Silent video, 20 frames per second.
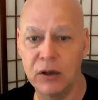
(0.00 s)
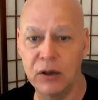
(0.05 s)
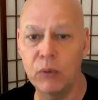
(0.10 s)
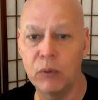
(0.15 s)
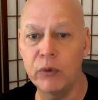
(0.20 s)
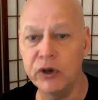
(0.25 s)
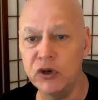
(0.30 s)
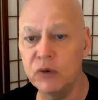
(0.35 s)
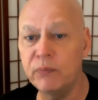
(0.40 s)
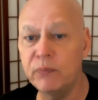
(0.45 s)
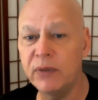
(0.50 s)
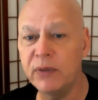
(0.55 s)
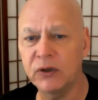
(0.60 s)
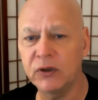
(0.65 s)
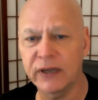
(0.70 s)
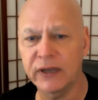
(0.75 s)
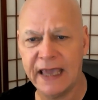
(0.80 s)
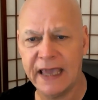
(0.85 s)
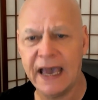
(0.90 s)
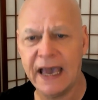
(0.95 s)
When you build
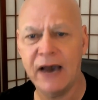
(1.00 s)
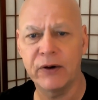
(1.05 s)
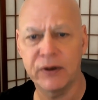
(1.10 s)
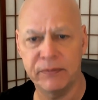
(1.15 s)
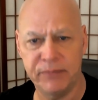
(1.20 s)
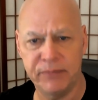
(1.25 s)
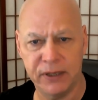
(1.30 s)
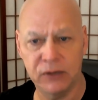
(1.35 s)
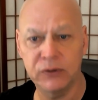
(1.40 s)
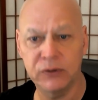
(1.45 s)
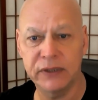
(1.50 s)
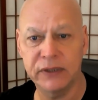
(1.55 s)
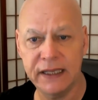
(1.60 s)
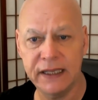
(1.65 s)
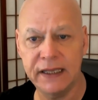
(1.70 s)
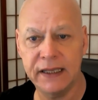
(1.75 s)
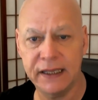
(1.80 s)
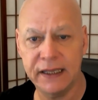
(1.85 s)
accountability